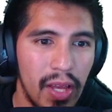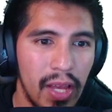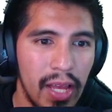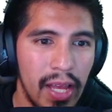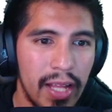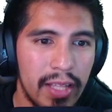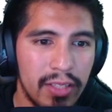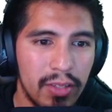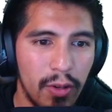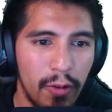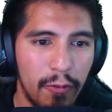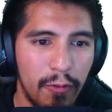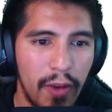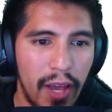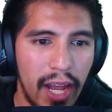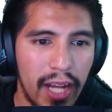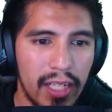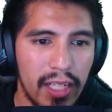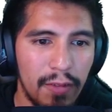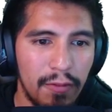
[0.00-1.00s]
And so in
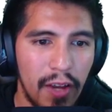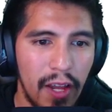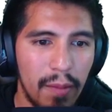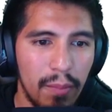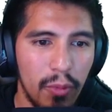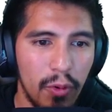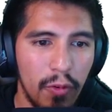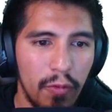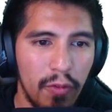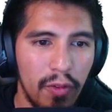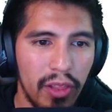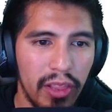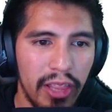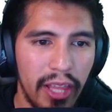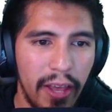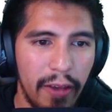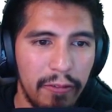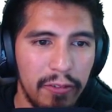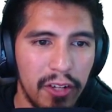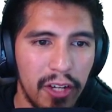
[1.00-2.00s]
fact, if I moved
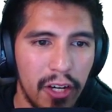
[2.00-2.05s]
left